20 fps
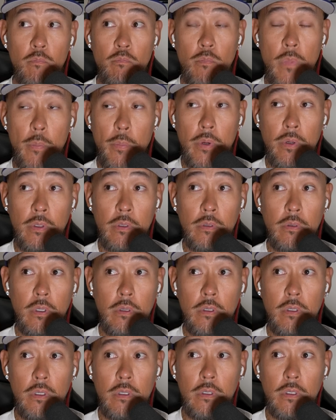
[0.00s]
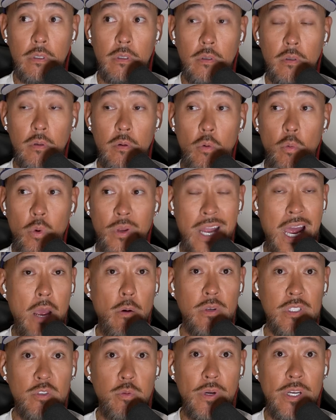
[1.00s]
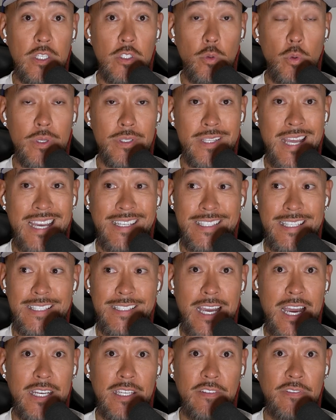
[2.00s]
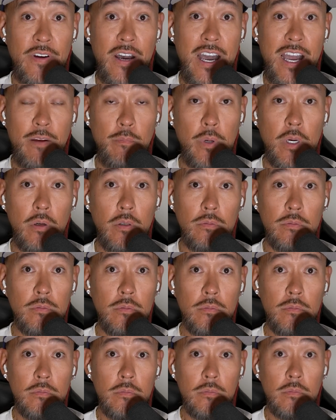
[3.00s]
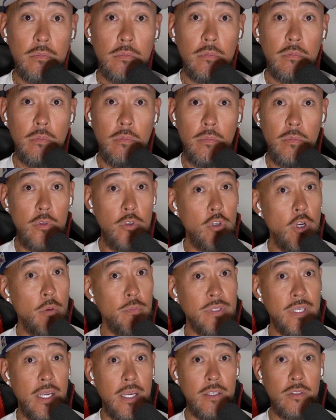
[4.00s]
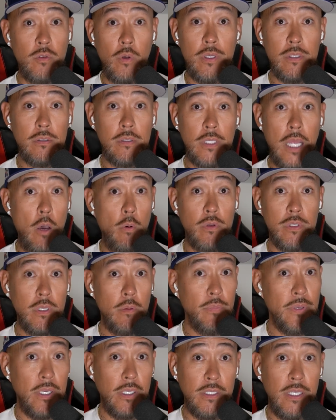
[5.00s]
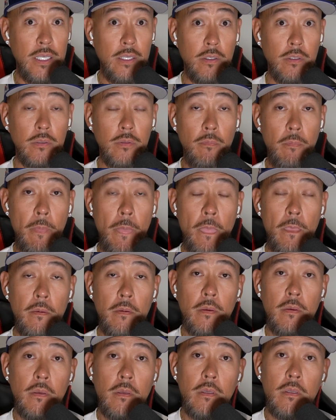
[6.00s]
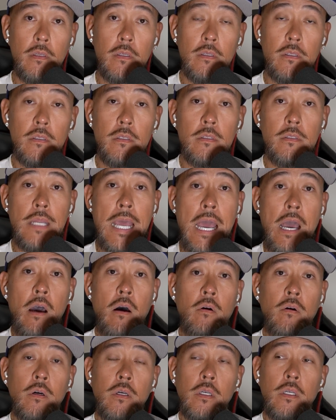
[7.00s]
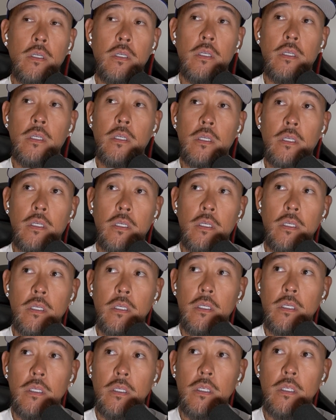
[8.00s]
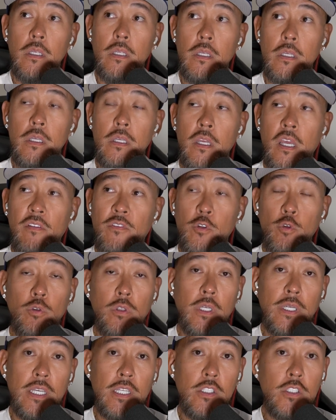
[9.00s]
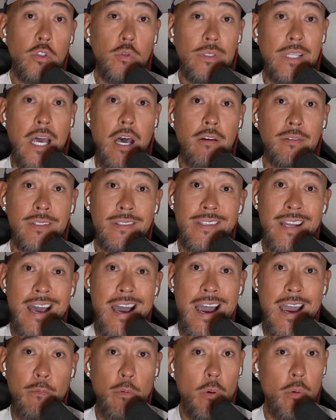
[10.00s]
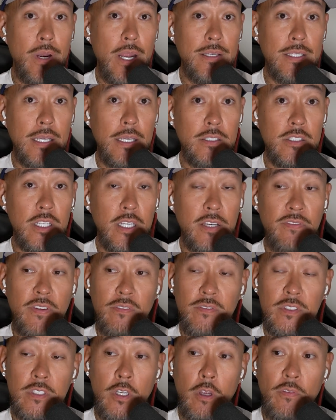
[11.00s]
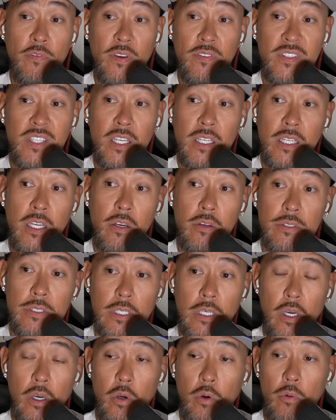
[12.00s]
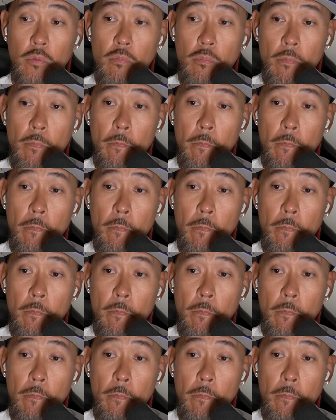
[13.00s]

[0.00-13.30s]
Remember, when I was 22, it was 1995, bro. You know what I'm saying? So that was a big deal. Now, if you look at 2009, where would I take a chick 15 years ago?